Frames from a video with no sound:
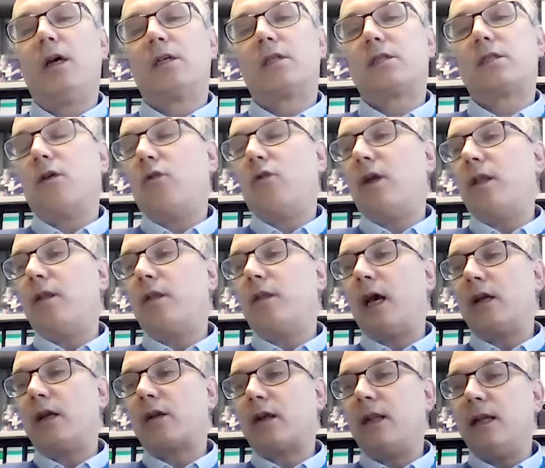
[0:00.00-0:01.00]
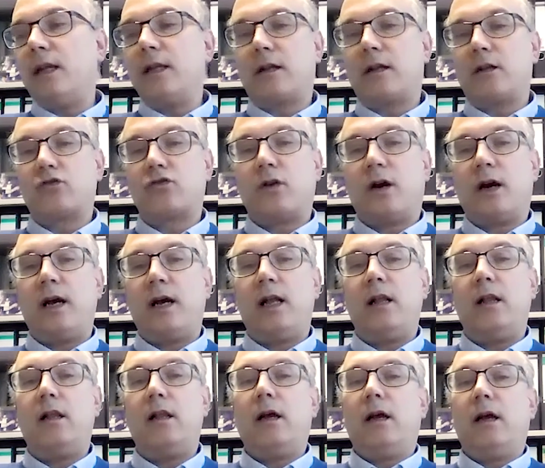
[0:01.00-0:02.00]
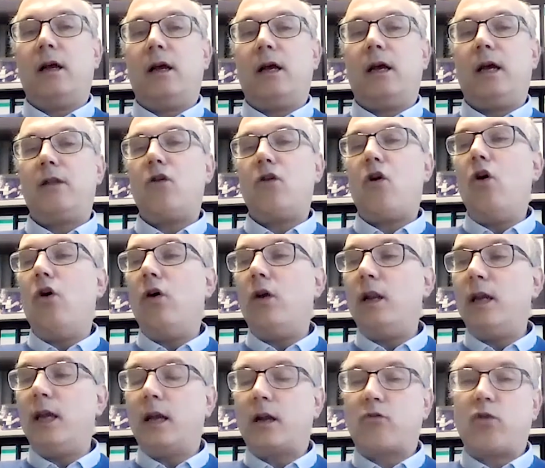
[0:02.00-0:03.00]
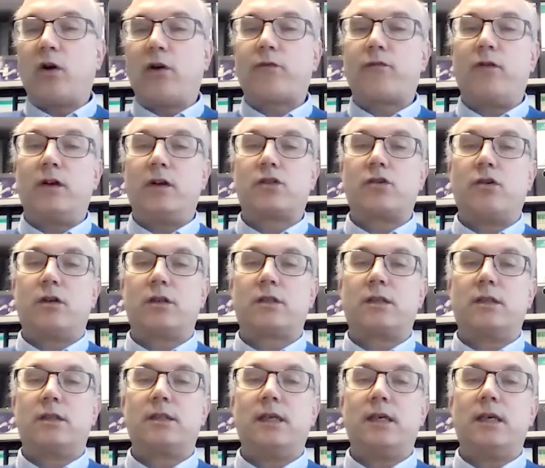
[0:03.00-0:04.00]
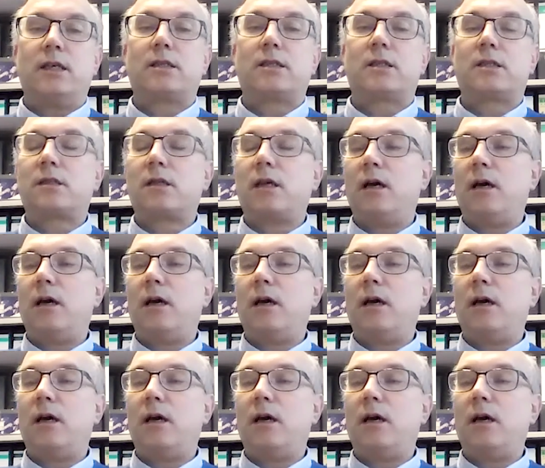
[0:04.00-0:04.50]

So a clinical trial in early graft-versus-host disease